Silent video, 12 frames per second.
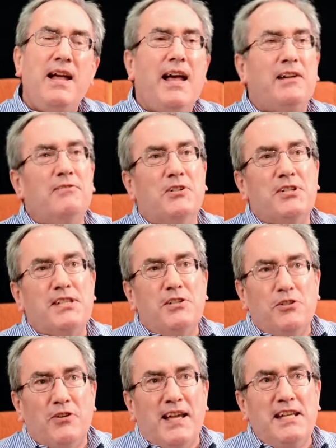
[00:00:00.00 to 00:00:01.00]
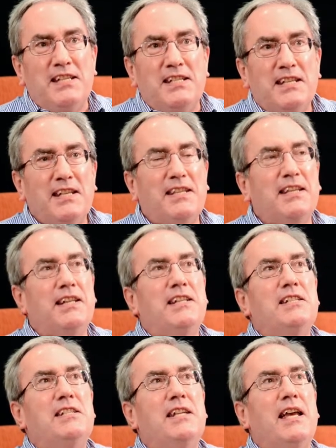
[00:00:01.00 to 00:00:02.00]
And of course, it's right
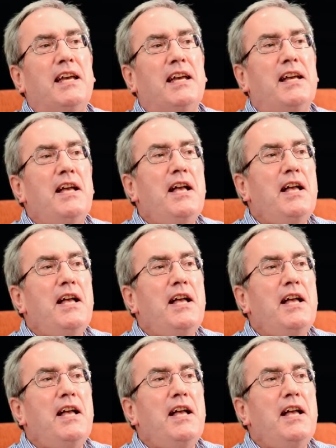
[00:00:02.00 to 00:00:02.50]
that